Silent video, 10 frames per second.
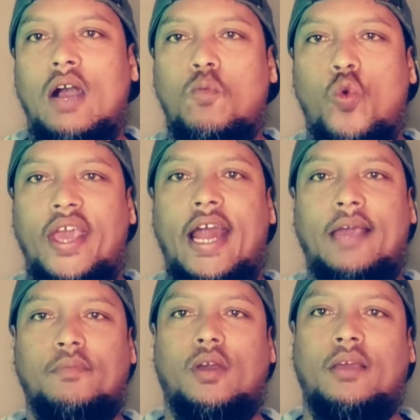when
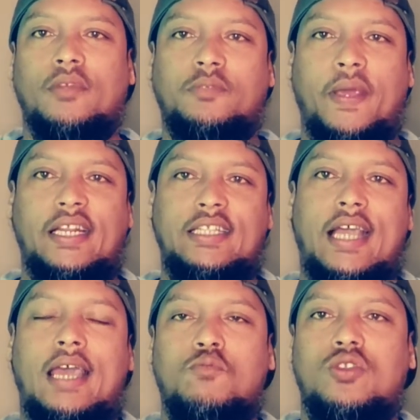I'm spending
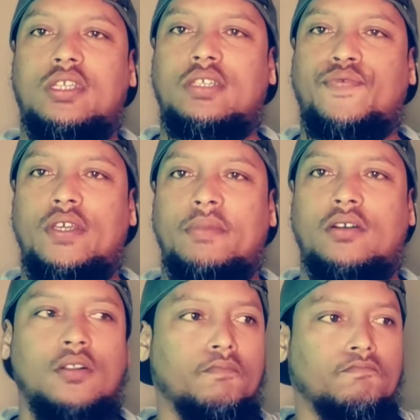time with this
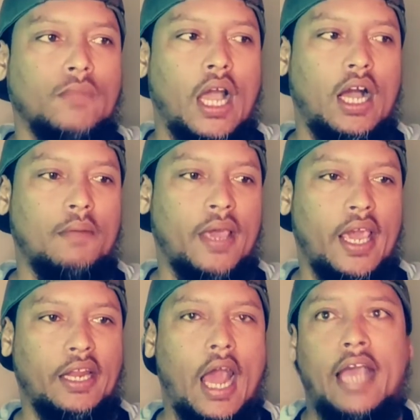female,
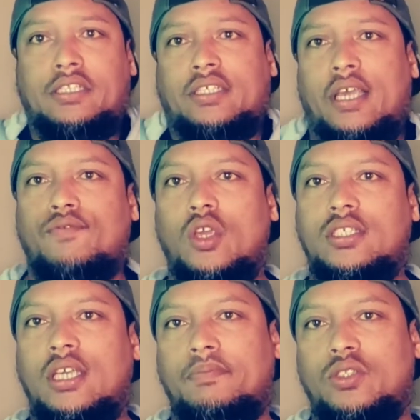and I just have to
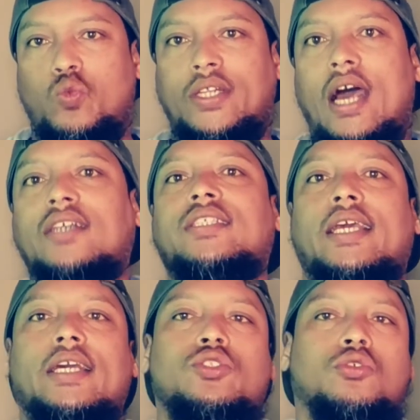accept it. What else
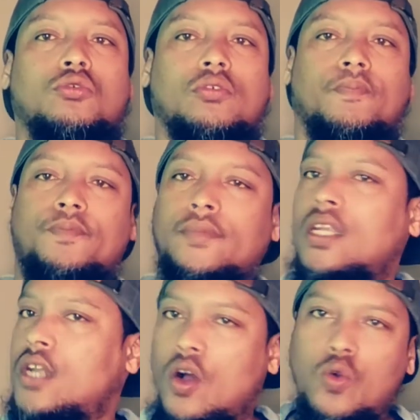can I do?
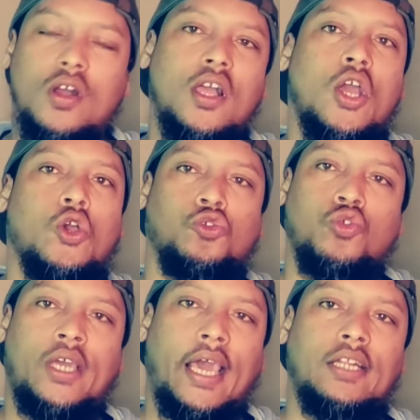No, you
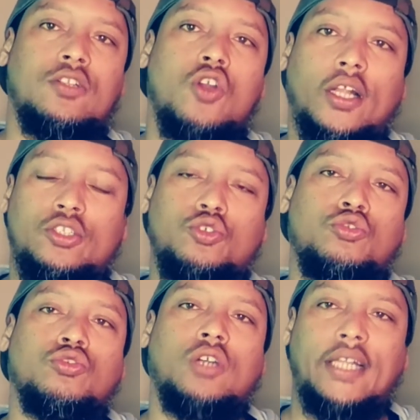
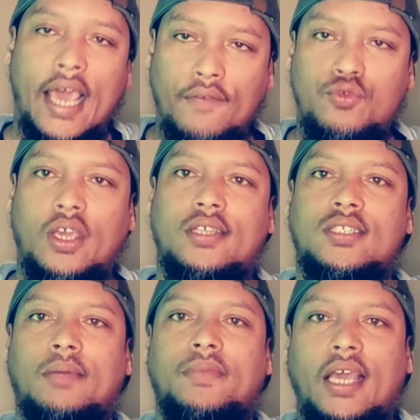do not have to
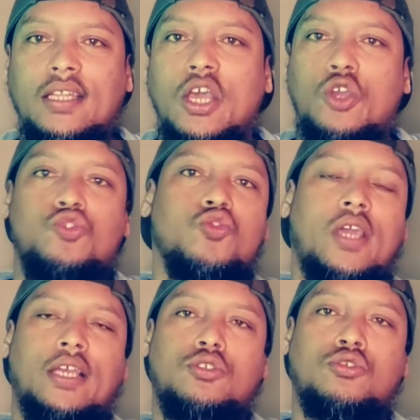accept that. You
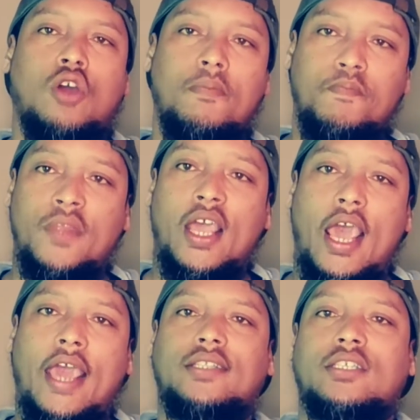can stop
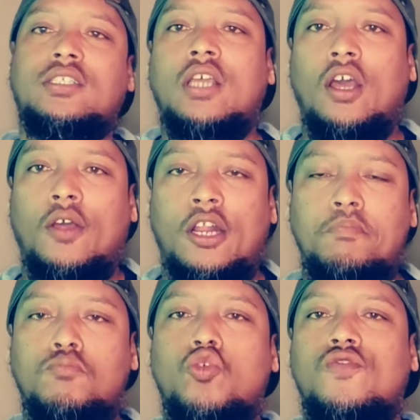and just
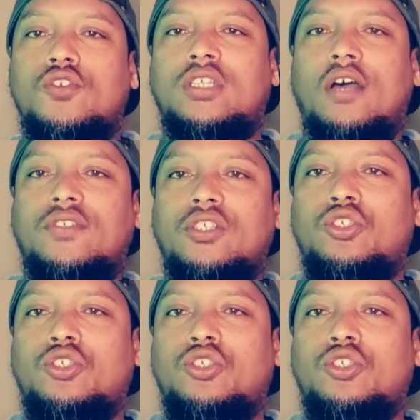remove yourself